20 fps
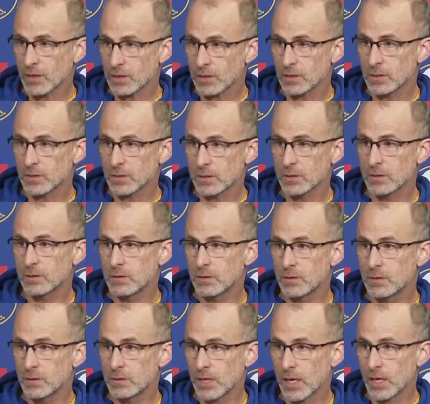He's
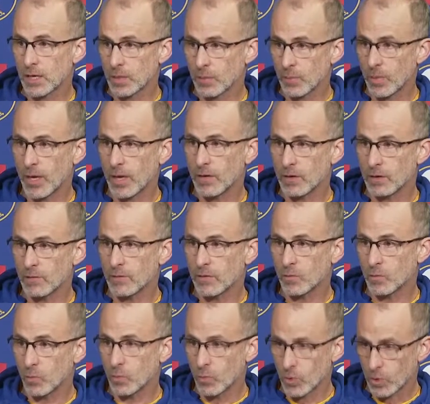staying competitive
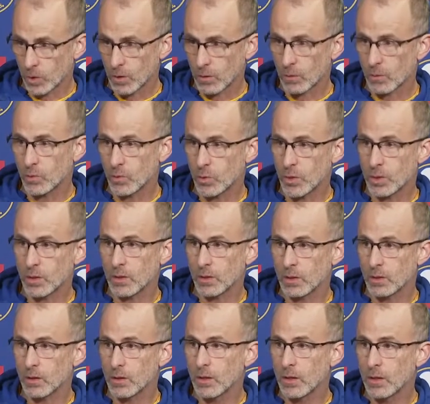and working through it.
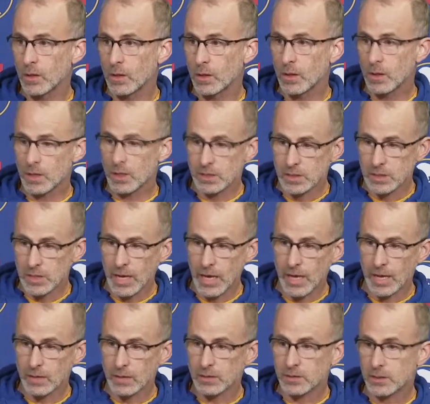And it
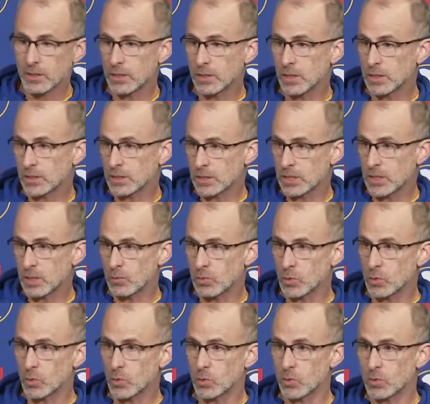doesn't seem
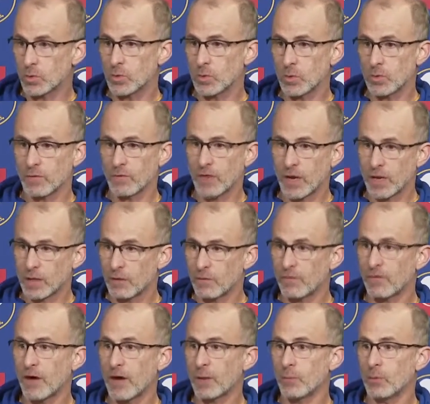to affect the
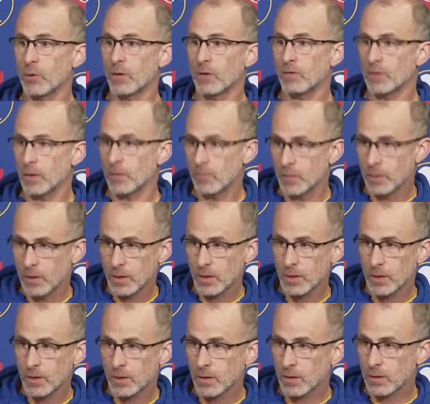fiber of him,
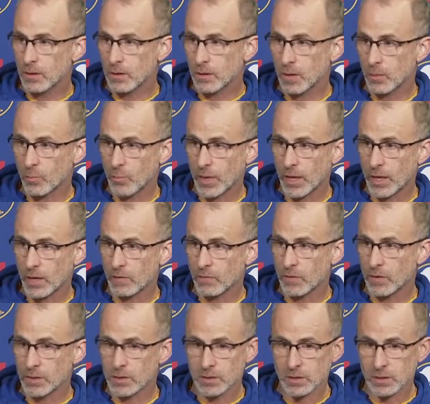the
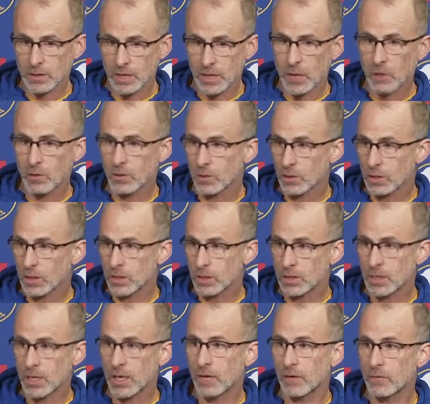competitiveness and the outlook that
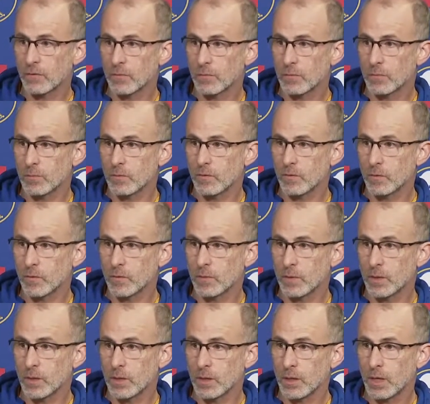he's had from
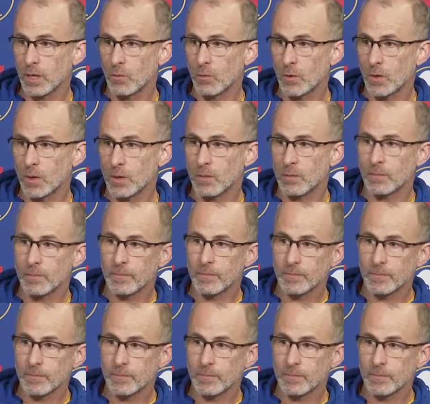day one.